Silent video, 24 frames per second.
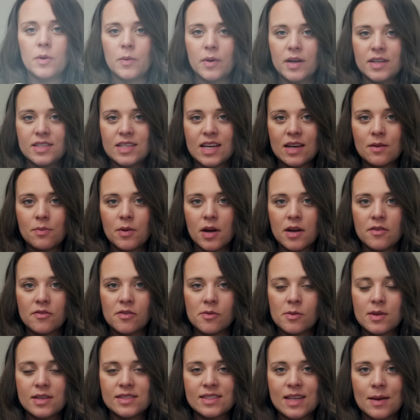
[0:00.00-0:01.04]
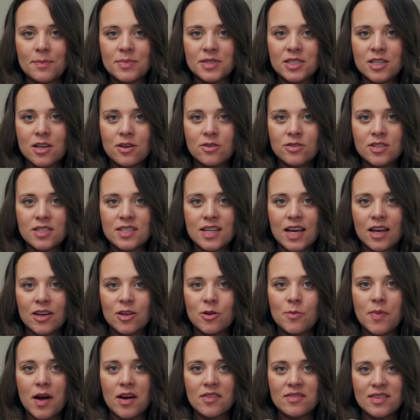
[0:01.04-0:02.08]
We want to take a break from this episode to tell
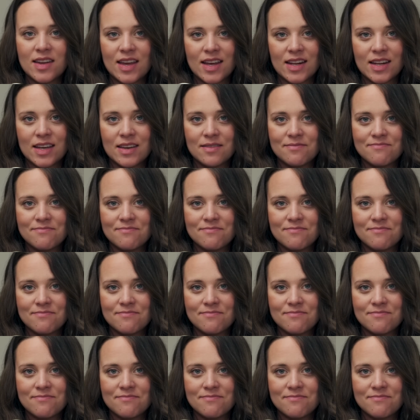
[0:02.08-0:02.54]
you about Nanit.